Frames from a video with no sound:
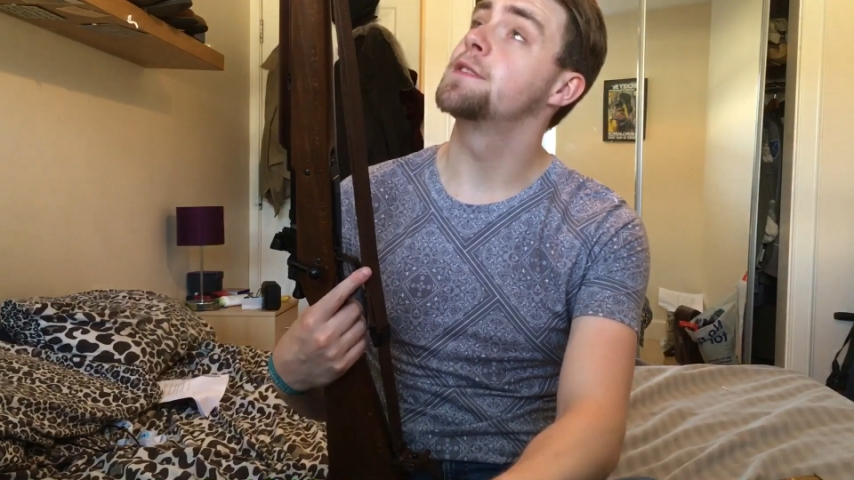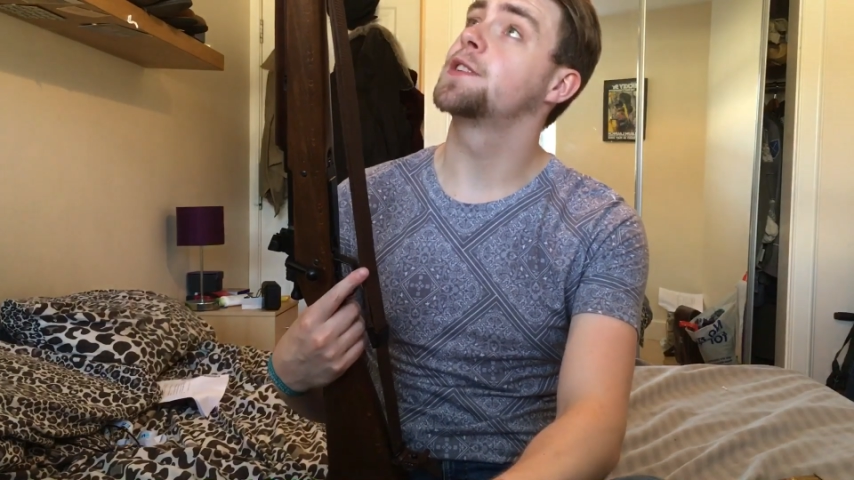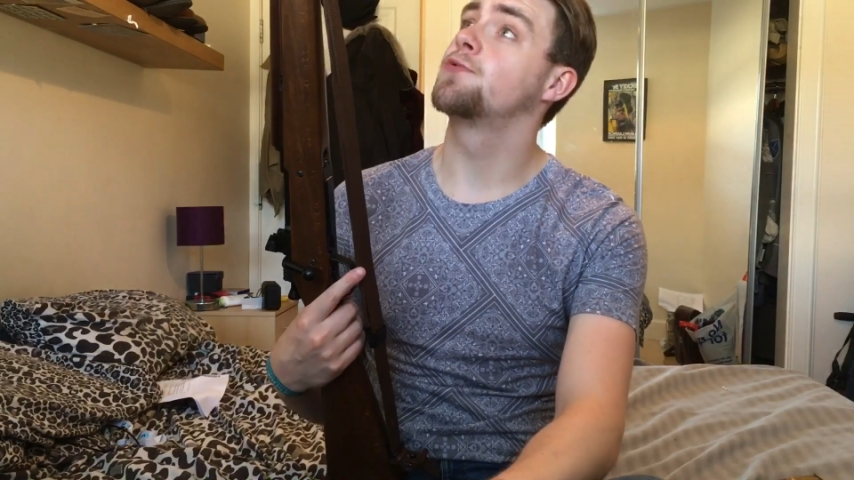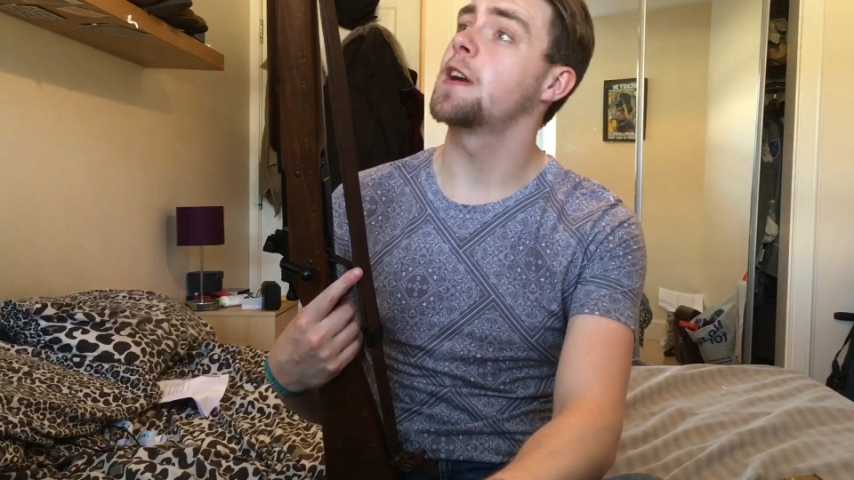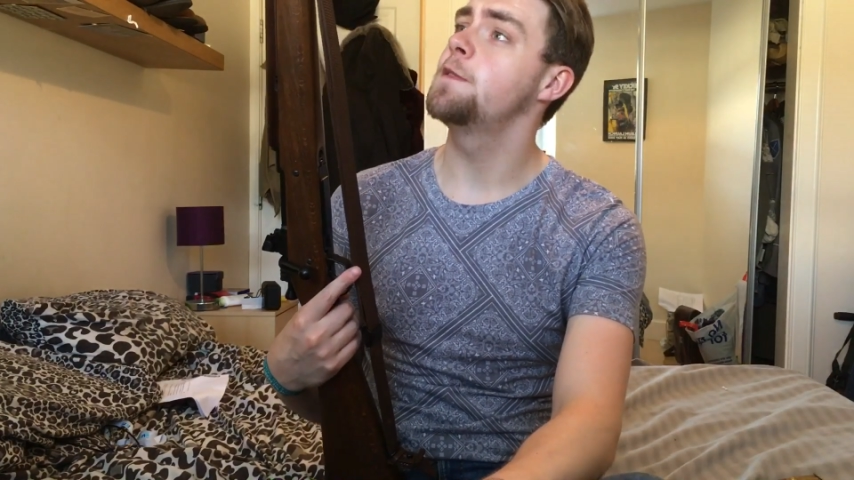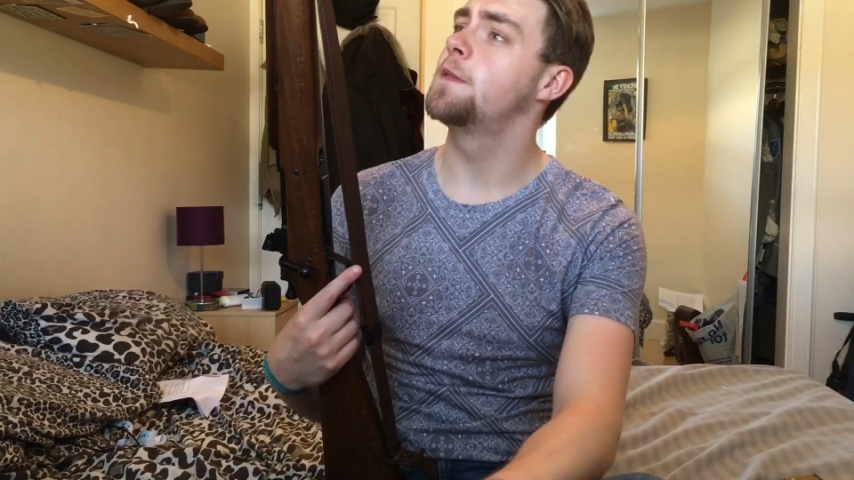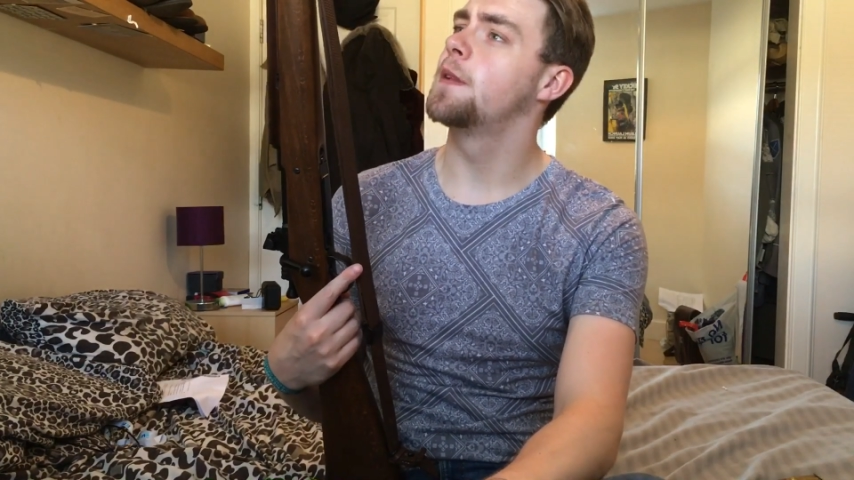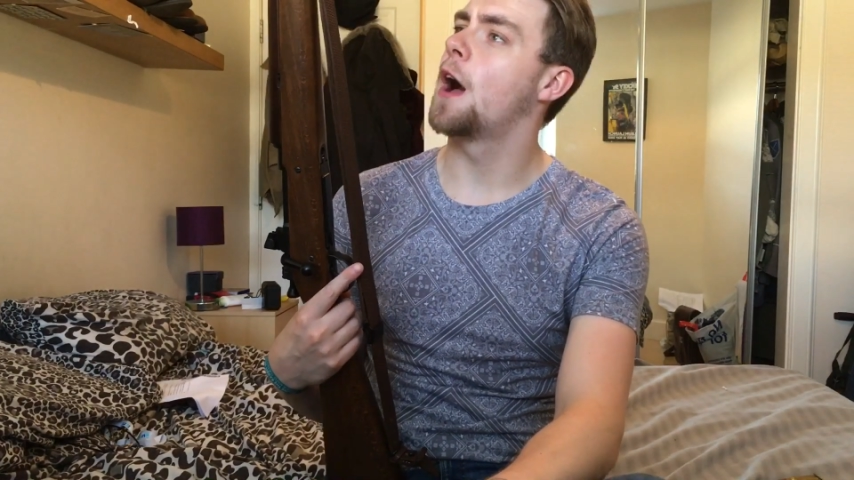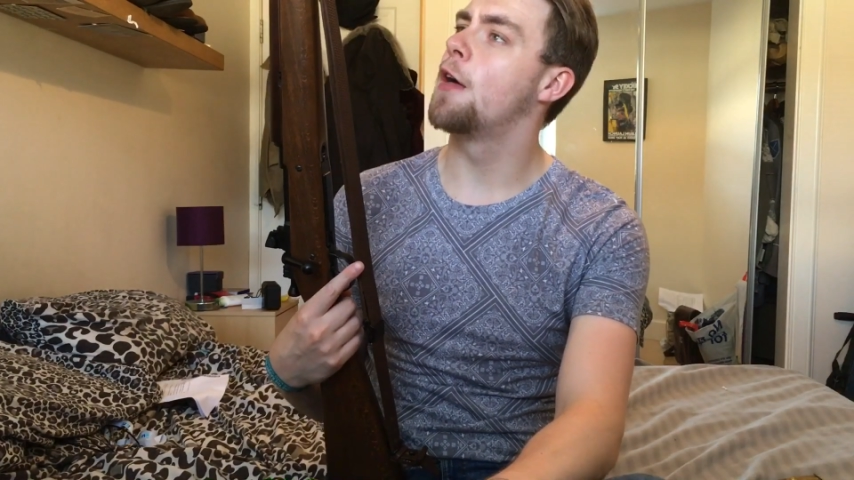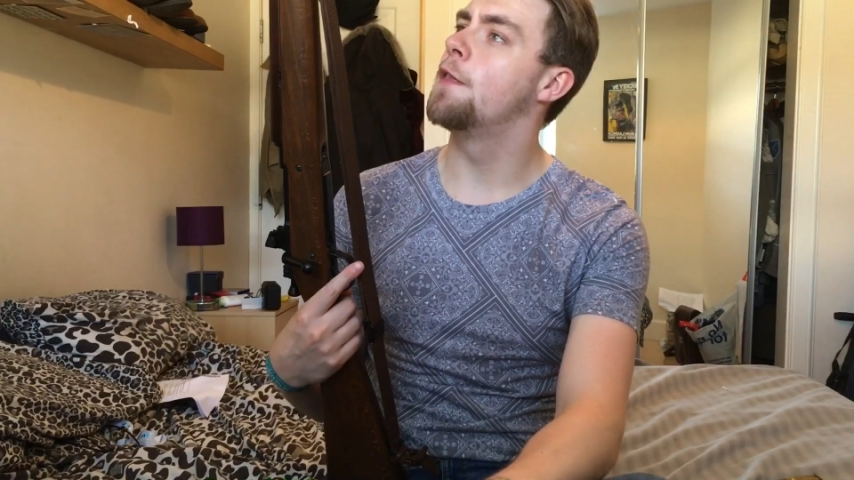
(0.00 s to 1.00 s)
this
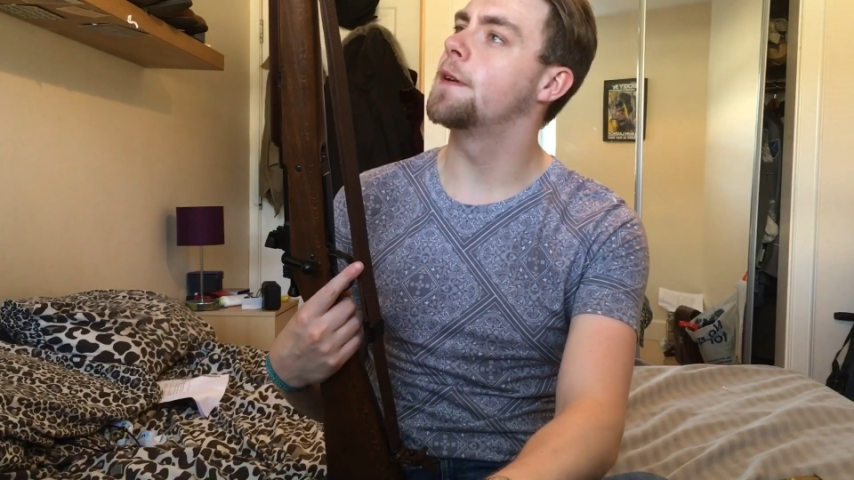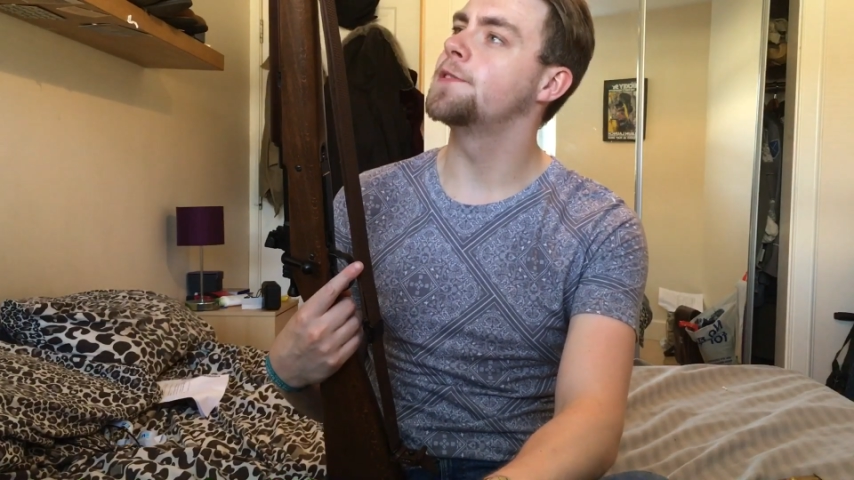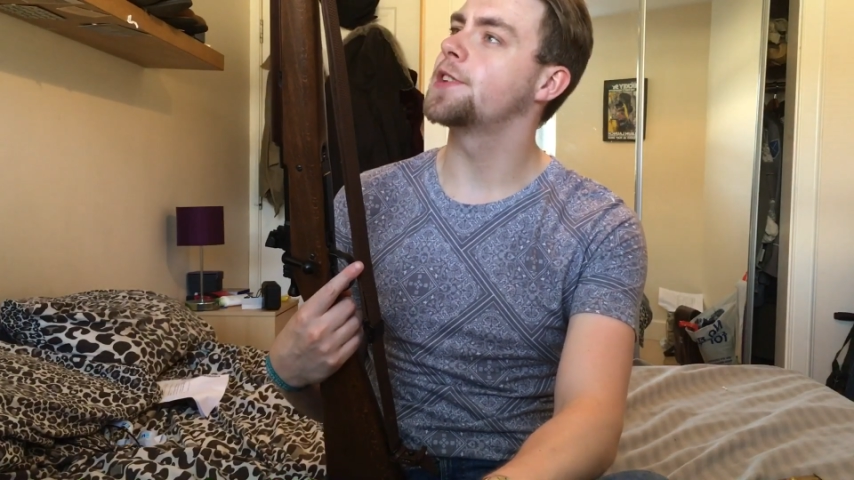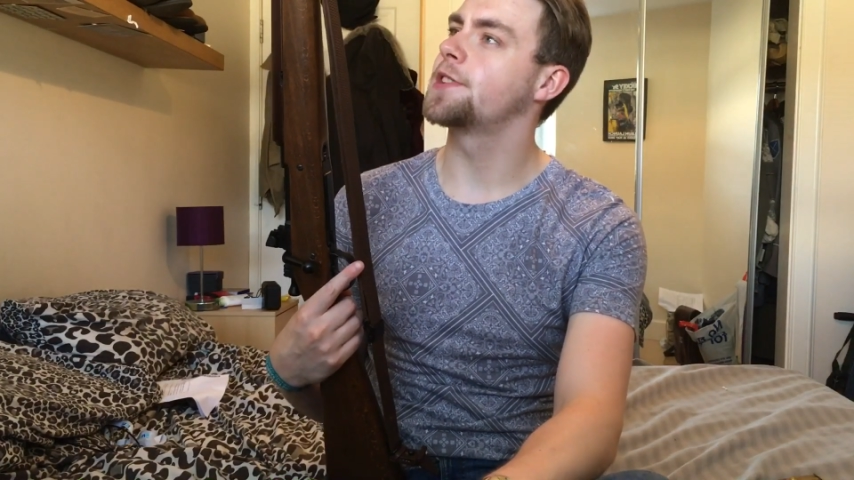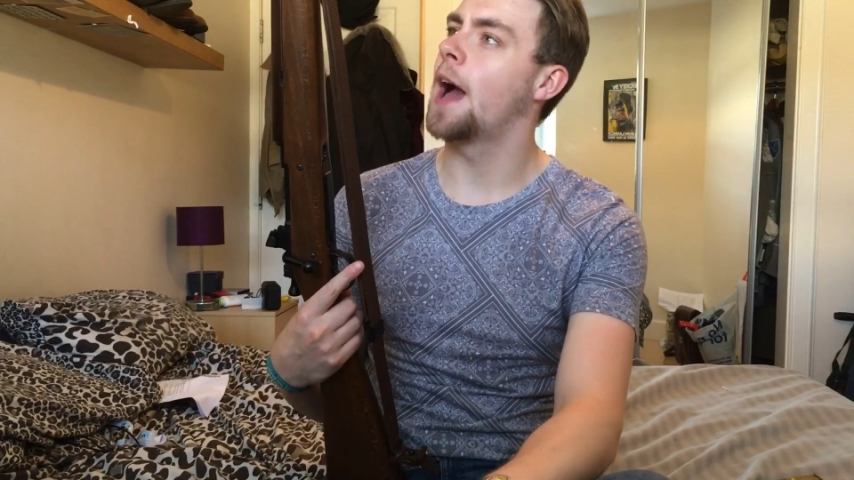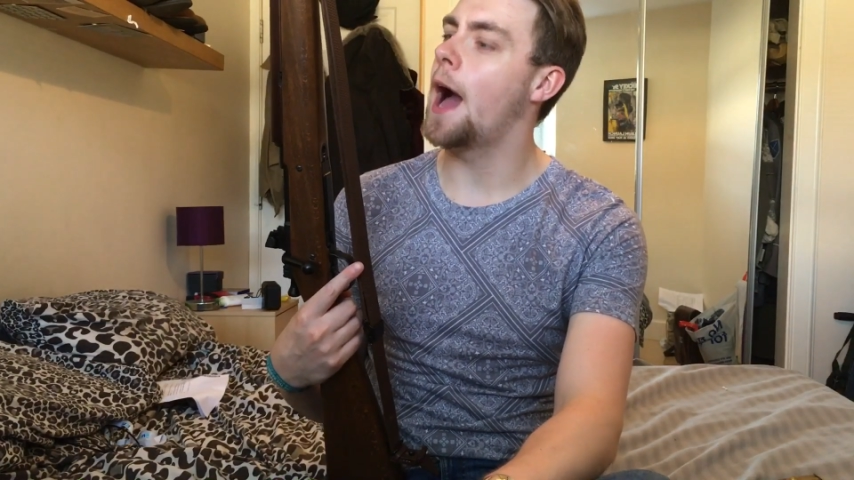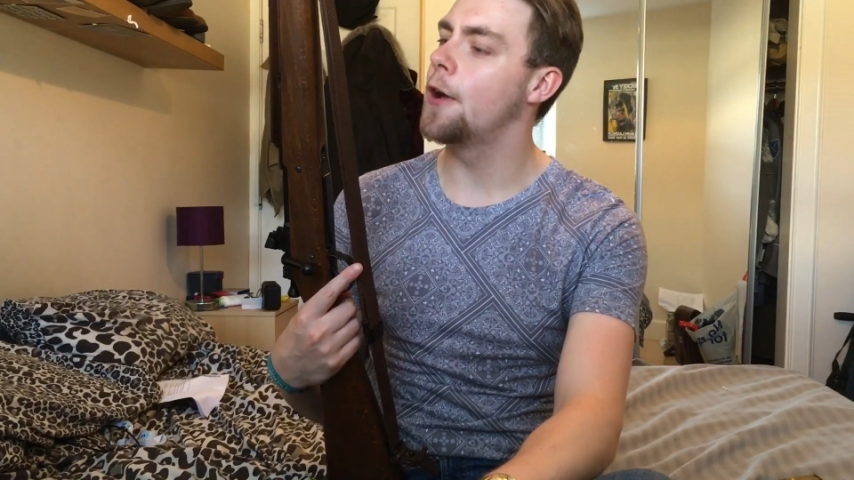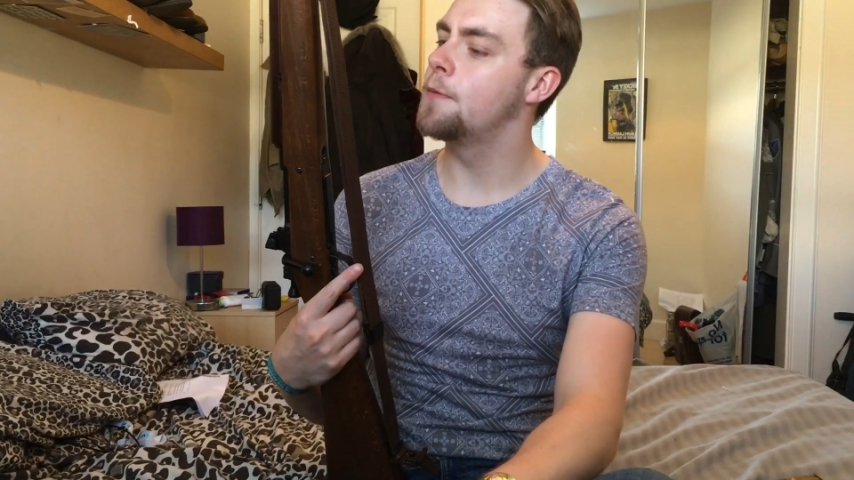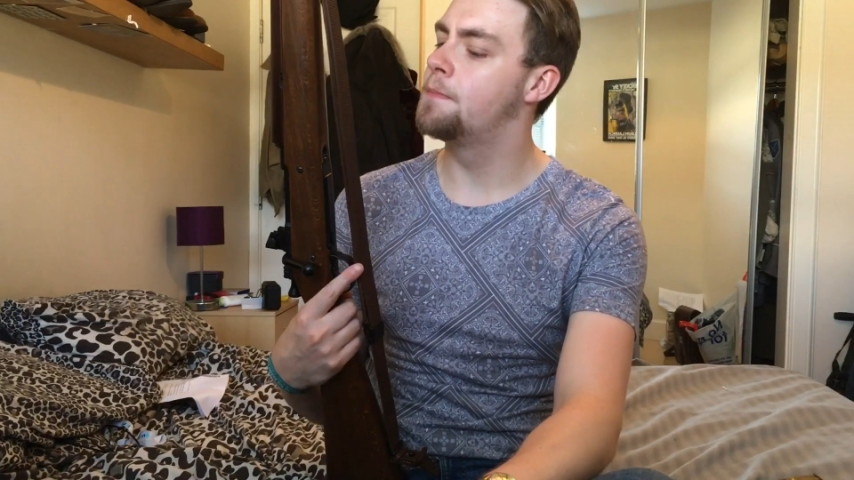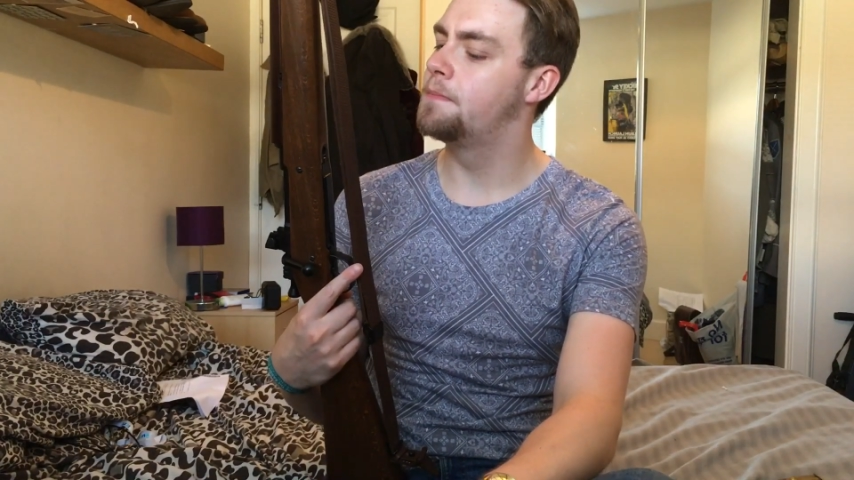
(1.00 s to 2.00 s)
rifle other than just
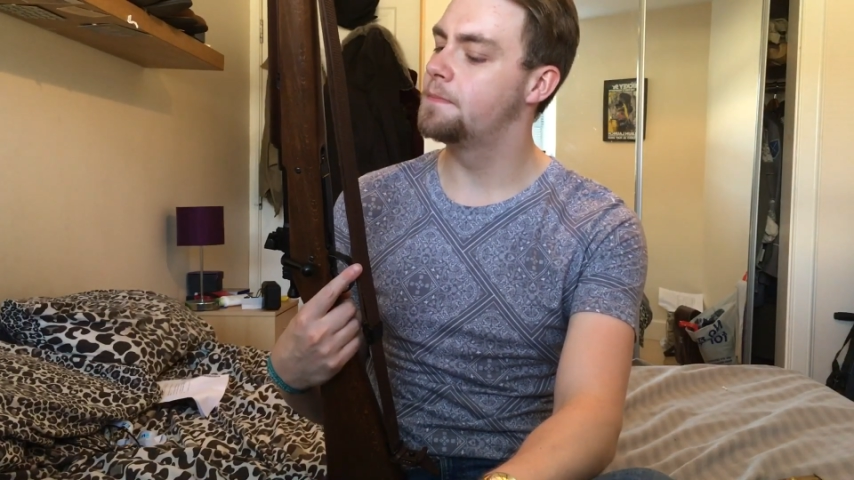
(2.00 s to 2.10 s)
how